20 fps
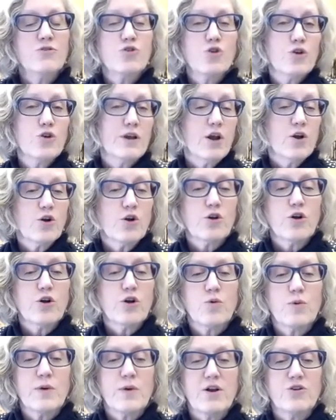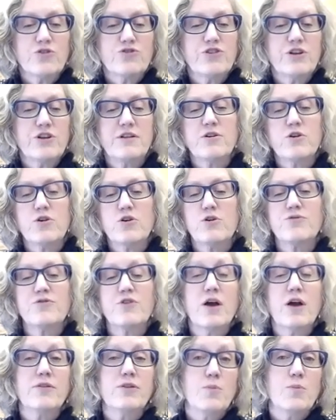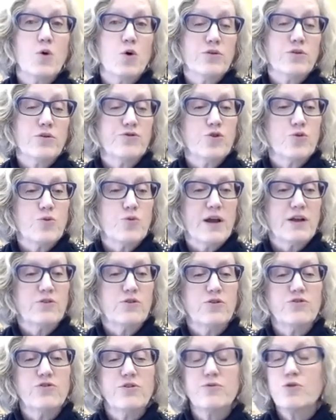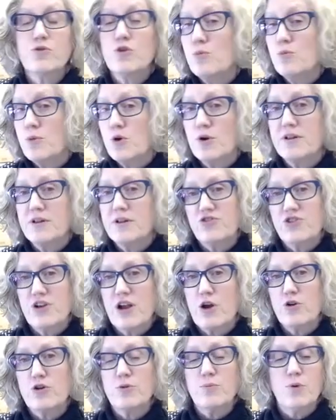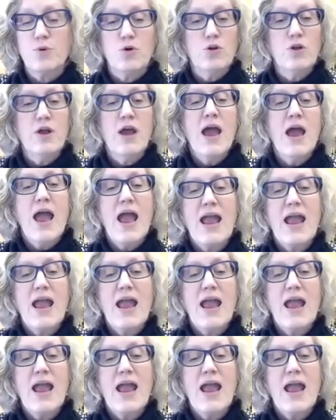During her career, she served on the board of directors of numerous charitable